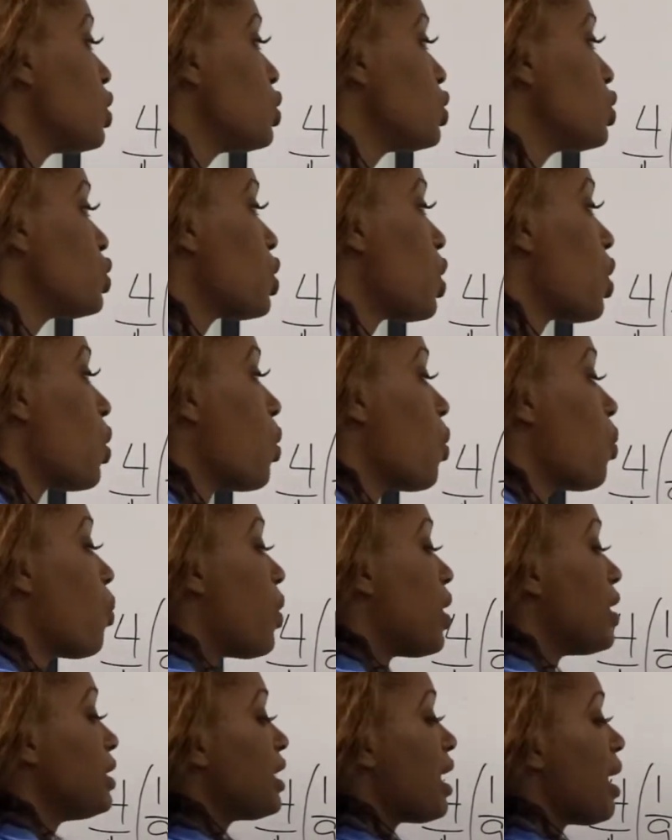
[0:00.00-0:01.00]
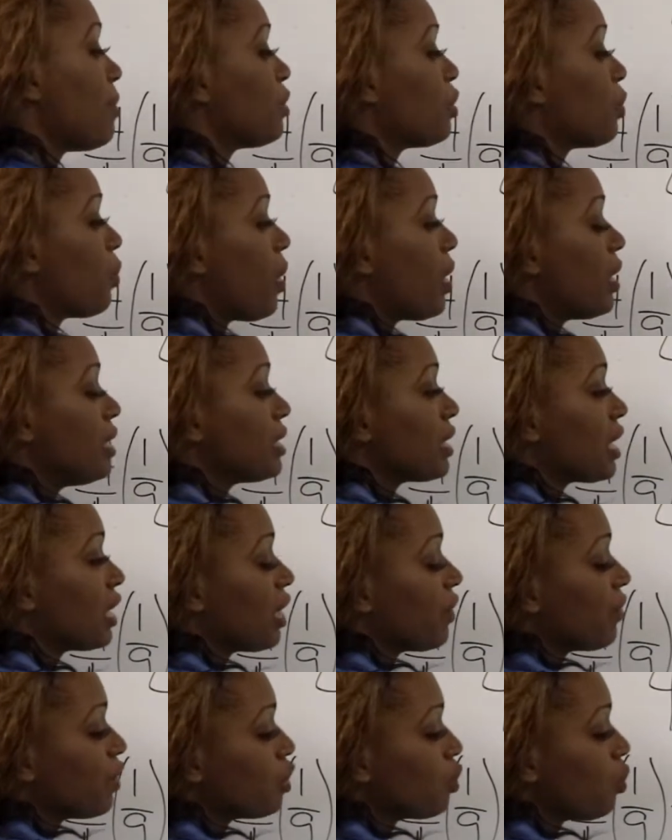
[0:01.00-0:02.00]
So 1 times 1 is going
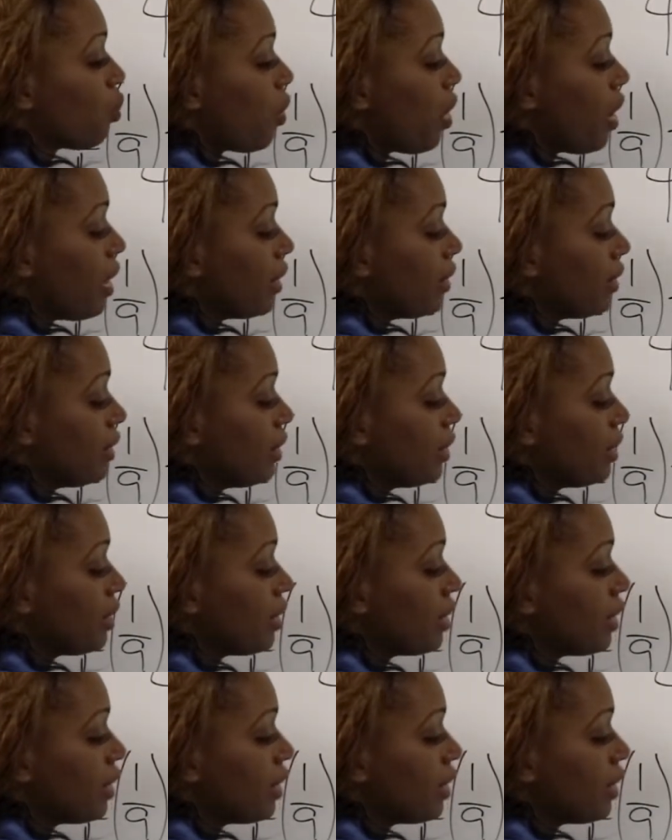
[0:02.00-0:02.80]
to give us 1,